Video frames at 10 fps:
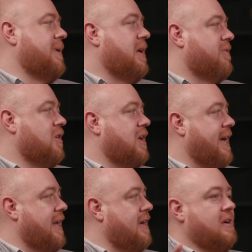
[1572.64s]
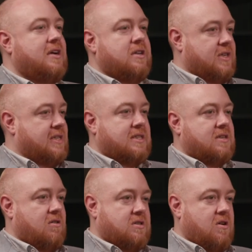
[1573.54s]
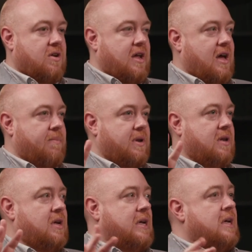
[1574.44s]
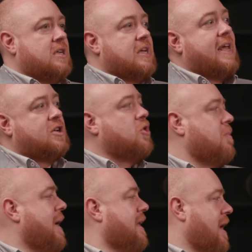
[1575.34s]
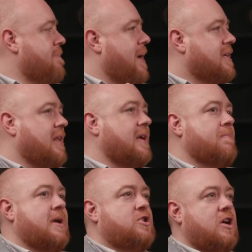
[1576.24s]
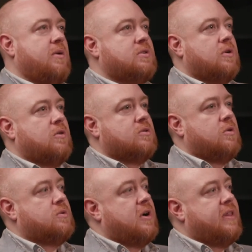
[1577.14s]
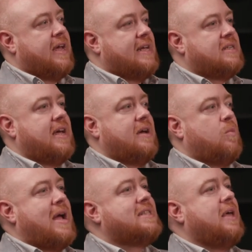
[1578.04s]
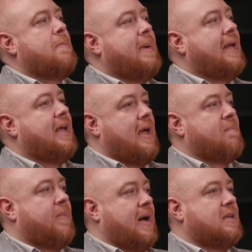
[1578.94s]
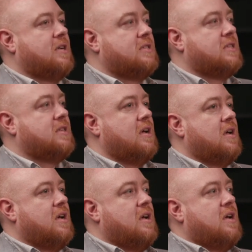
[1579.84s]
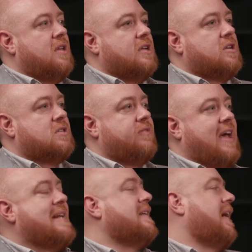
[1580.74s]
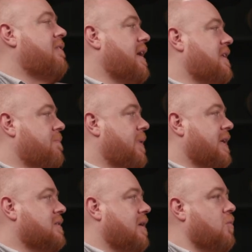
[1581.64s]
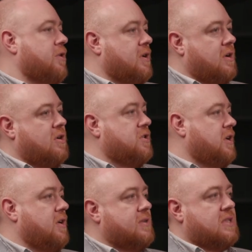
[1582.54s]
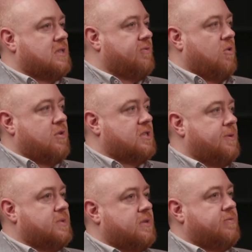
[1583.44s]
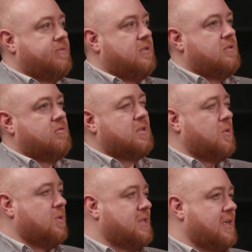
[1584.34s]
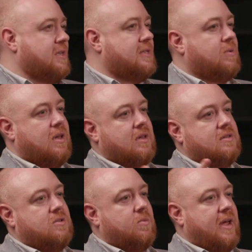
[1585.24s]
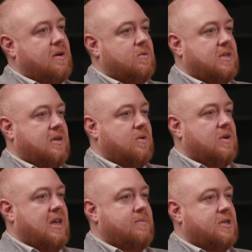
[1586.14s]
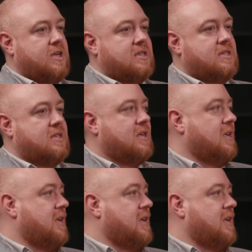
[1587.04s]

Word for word: to it and have a look later. Chances are it's not going to happen. So you need to show immediate impact, and I think Midjourney was one of those ones where I think is where's the immediate impact because there's there's lots of indirect impacts like what could you use this for in terms of resources well normally i go to google images